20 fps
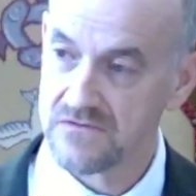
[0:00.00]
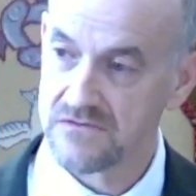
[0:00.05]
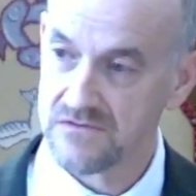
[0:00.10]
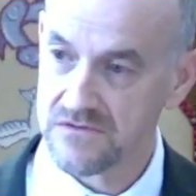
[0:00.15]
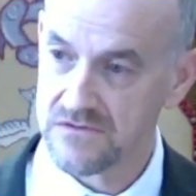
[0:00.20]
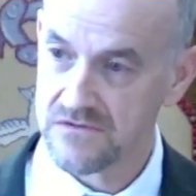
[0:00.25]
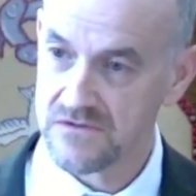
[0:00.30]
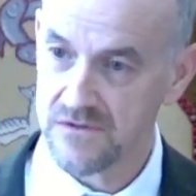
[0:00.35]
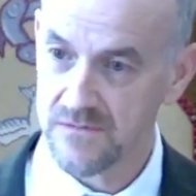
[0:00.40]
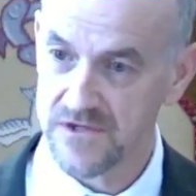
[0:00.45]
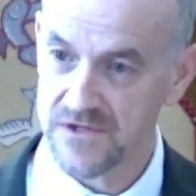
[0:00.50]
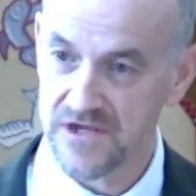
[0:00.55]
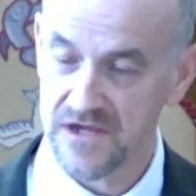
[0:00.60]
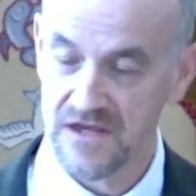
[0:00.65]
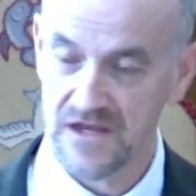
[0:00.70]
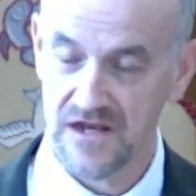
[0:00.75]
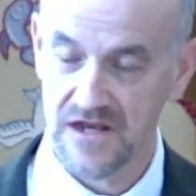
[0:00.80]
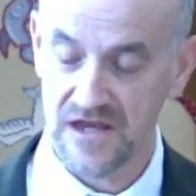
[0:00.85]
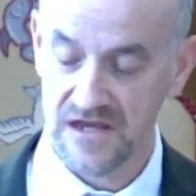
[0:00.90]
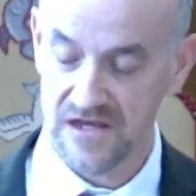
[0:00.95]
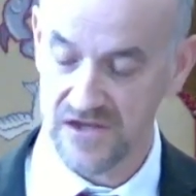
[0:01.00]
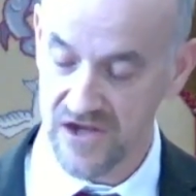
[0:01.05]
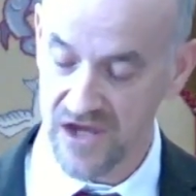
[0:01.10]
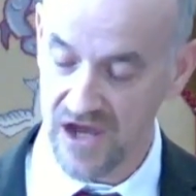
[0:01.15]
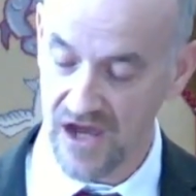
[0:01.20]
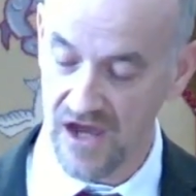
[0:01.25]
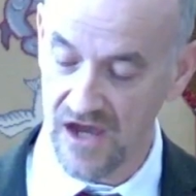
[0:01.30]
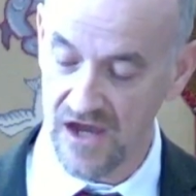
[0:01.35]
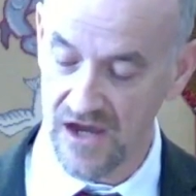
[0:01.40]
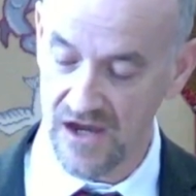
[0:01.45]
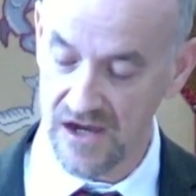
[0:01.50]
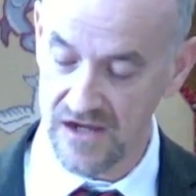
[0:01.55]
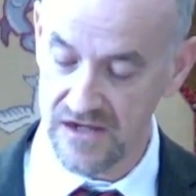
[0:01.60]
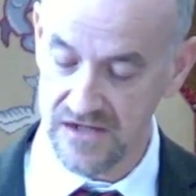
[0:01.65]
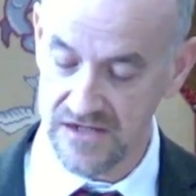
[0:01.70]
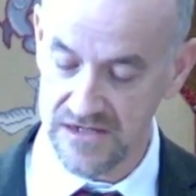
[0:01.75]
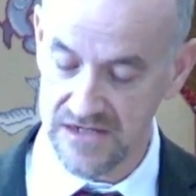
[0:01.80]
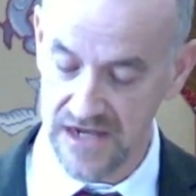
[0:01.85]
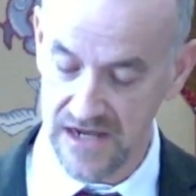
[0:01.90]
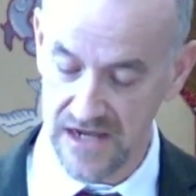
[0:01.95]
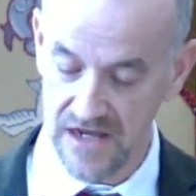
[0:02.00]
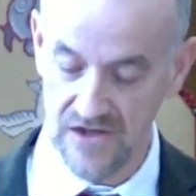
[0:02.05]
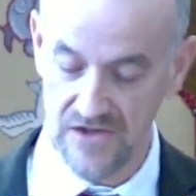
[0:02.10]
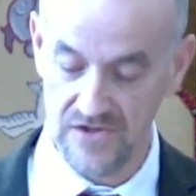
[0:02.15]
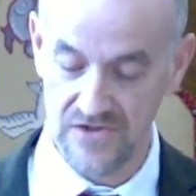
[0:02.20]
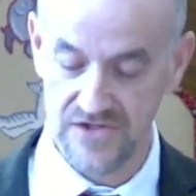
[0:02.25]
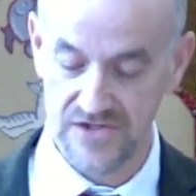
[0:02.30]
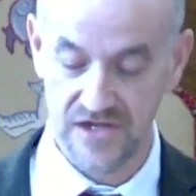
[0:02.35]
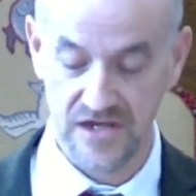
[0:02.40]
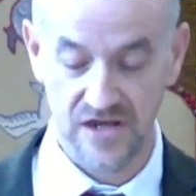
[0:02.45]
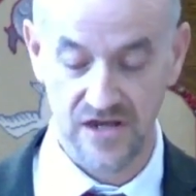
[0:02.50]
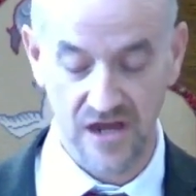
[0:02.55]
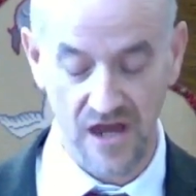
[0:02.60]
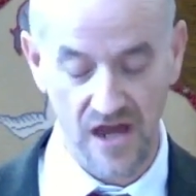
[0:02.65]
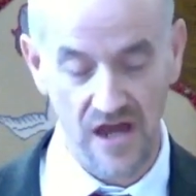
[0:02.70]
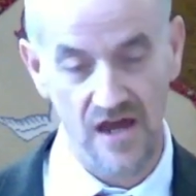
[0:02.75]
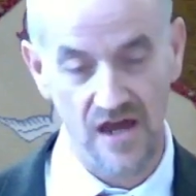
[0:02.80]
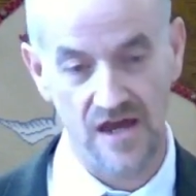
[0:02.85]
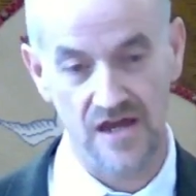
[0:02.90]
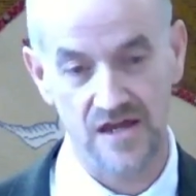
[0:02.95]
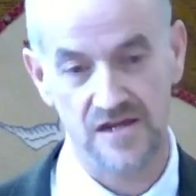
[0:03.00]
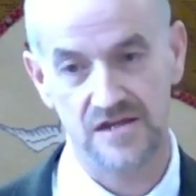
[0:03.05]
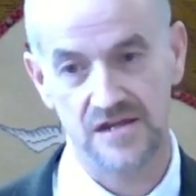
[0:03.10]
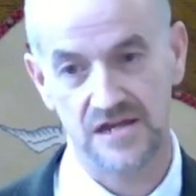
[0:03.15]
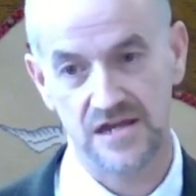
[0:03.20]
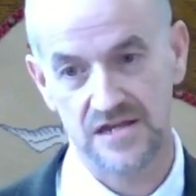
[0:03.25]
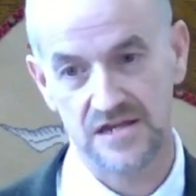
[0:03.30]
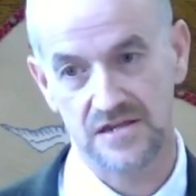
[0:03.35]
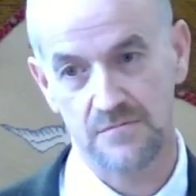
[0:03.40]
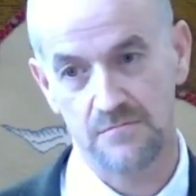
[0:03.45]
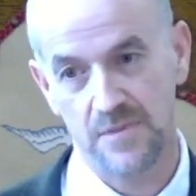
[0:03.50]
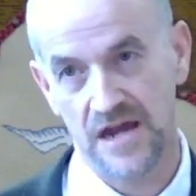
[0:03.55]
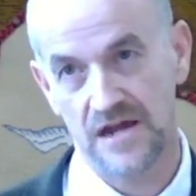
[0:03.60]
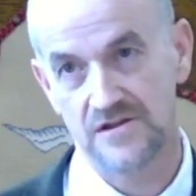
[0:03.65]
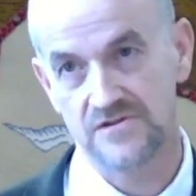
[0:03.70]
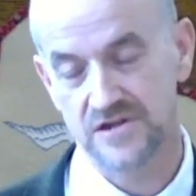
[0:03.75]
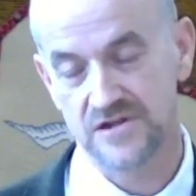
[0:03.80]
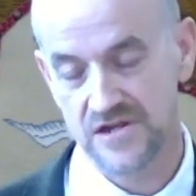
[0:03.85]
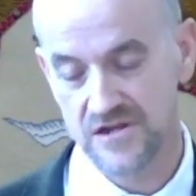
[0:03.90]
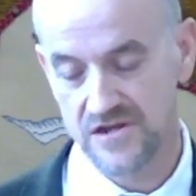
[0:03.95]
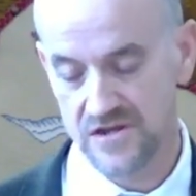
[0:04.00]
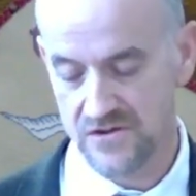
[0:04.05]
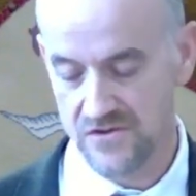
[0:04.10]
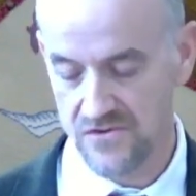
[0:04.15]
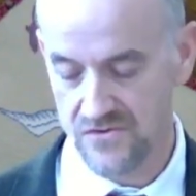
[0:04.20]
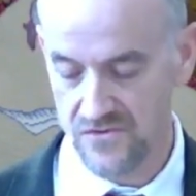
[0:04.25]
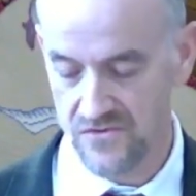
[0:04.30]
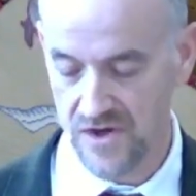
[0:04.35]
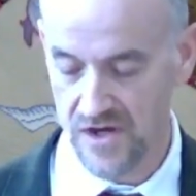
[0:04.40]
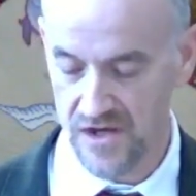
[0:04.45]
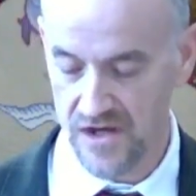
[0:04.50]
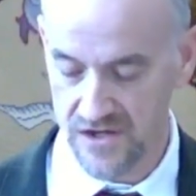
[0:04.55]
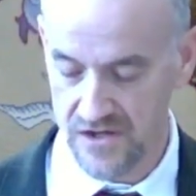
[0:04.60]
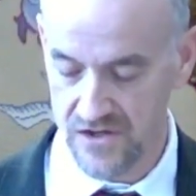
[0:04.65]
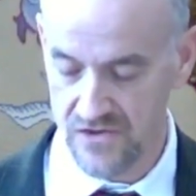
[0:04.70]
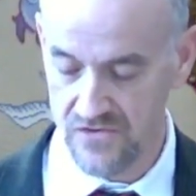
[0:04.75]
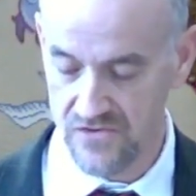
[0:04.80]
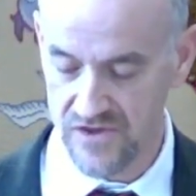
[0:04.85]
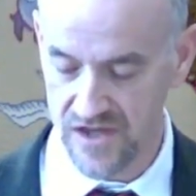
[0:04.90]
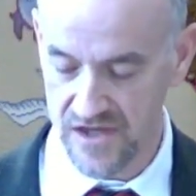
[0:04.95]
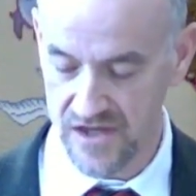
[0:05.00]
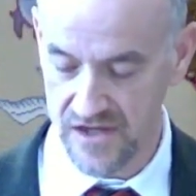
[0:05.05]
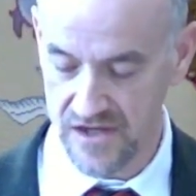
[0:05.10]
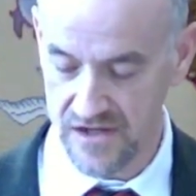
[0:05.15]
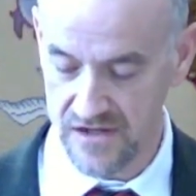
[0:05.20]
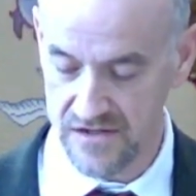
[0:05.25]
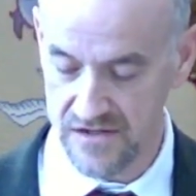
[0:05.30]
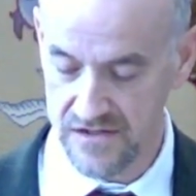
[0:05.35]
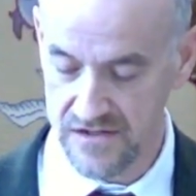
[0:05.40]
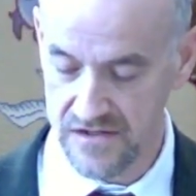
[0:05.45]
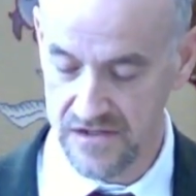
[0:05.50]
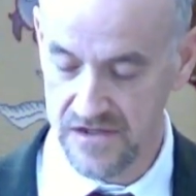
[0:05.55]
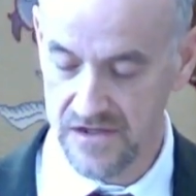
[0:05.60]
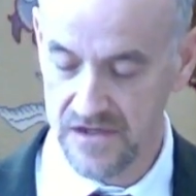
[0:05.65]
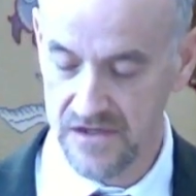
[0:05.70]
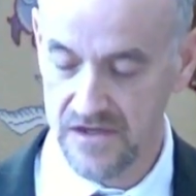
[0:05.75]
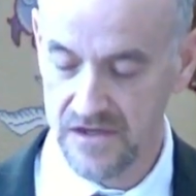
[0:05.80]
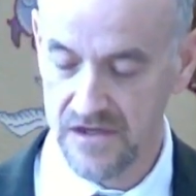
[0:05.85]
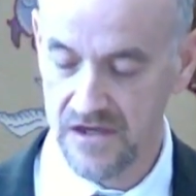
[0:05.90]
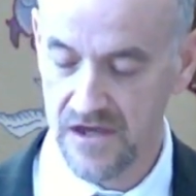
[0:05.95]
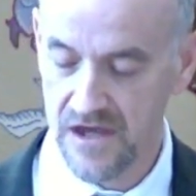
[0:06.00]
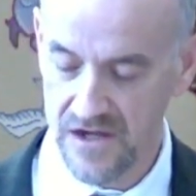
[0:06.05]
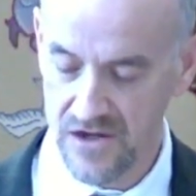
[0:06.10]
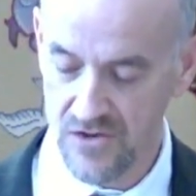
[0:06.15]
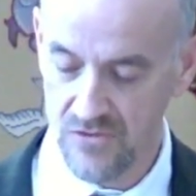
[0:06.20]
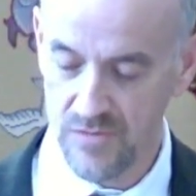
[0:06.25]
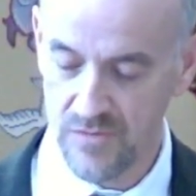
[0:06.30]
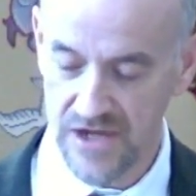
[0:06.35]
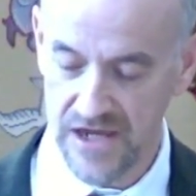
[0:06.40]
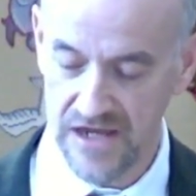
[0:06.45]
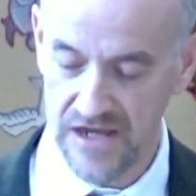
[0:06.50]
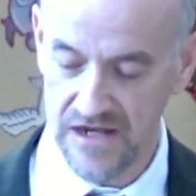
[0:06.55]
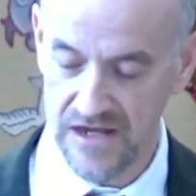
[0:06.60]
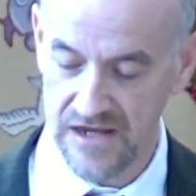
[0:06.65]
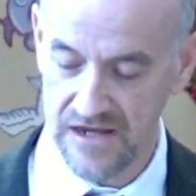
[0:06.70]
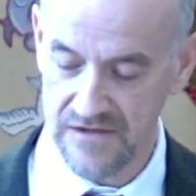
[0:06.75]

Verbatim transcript: Let me say that again. God tells that God is about to do a new thing, a new beginning.